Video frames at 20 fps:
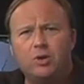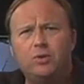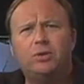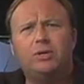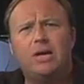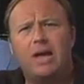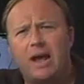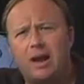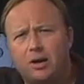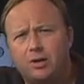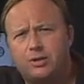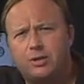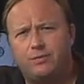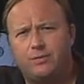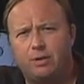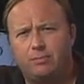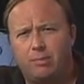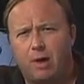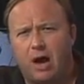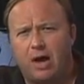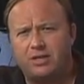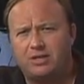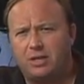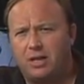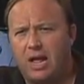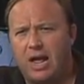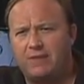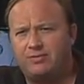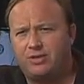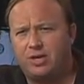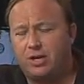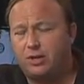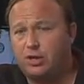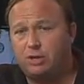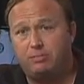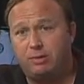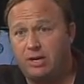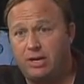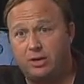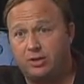Who cares if your boss laughs
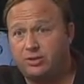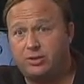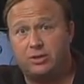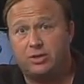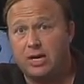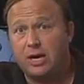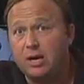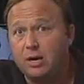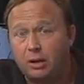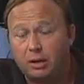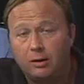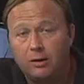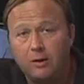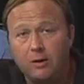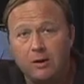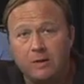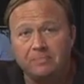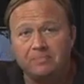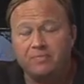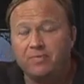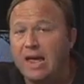at you? But here's the deal.